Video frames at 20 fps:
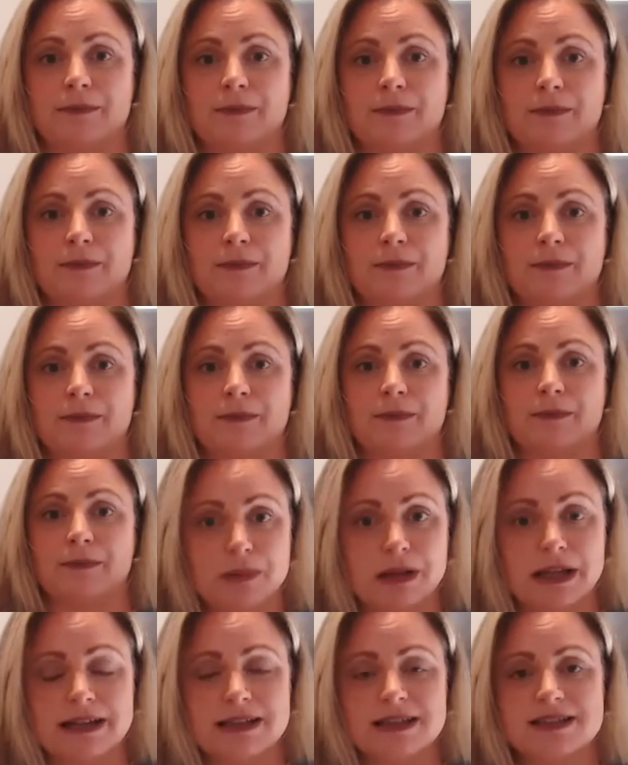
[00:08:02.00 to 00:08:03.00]
can
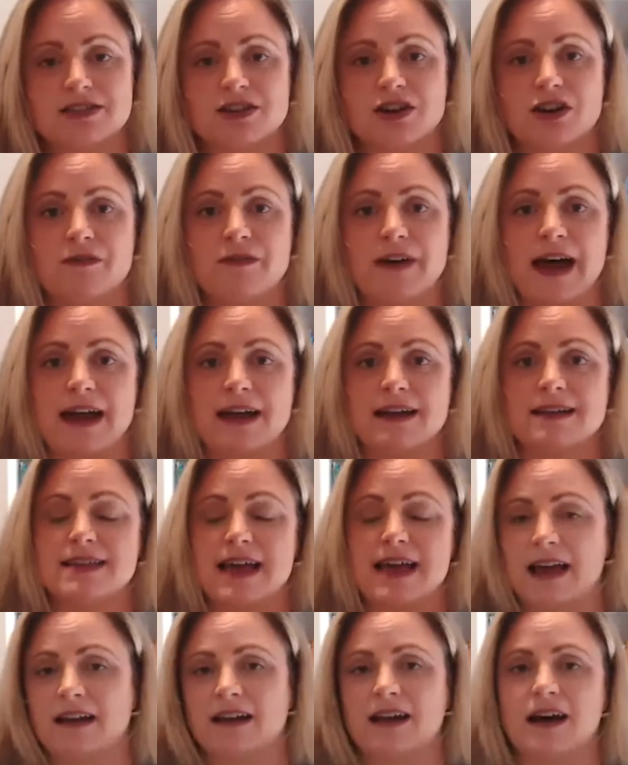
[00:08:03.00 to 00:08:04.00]
complete the surveys
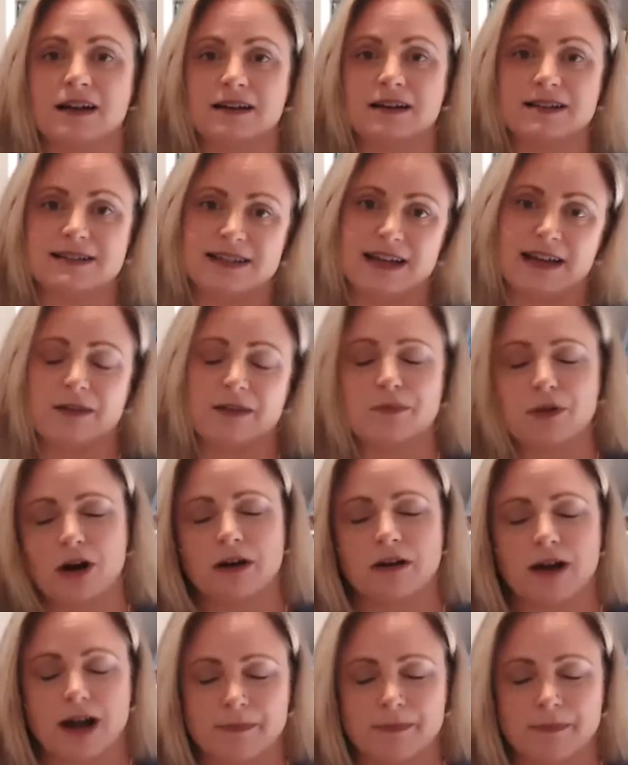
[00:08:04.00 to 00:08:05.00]
and understand the
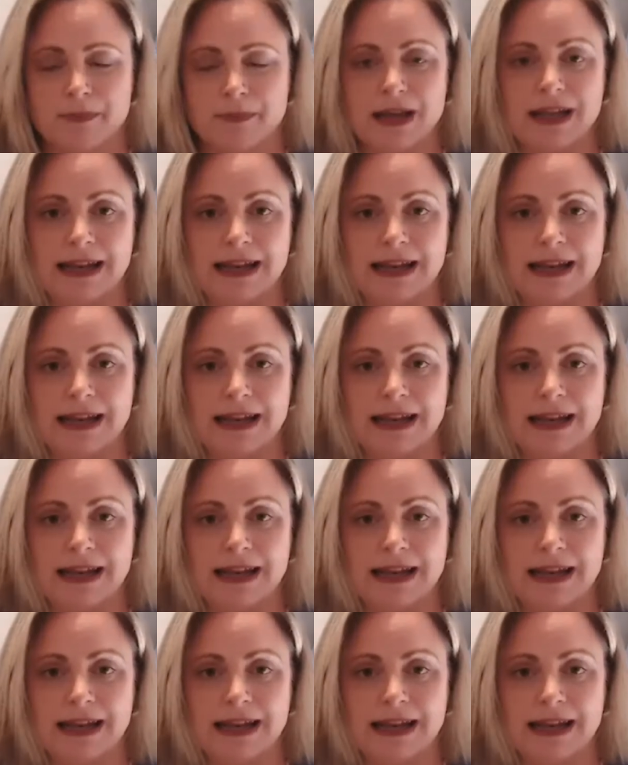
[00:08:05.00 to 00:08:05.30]
program in